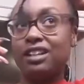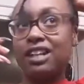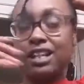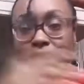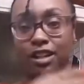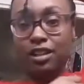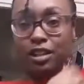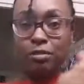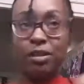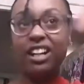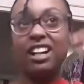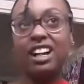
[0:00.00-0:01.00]
That's the only
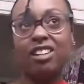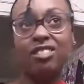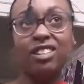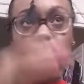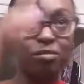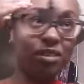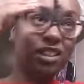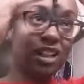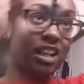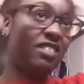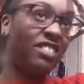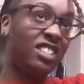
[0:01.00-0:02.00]
part I really be
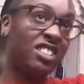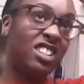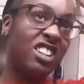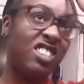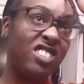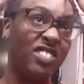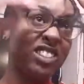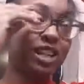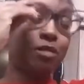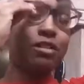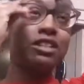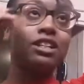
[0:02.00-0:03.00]
having a struggle with because
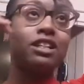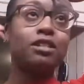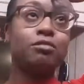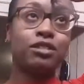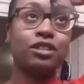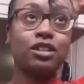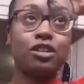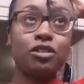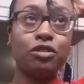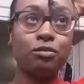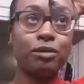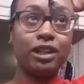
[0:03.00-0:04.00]
I be scared to
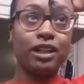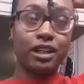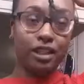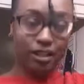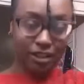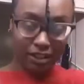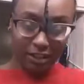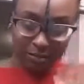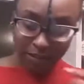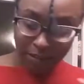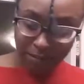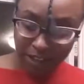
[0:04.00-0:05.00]
sew my hair or
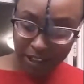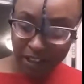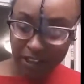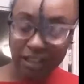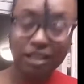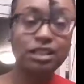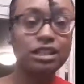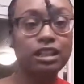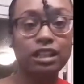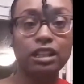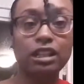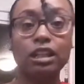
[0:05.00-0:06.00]
something. I be needing to
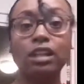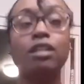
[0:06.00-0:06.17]
see.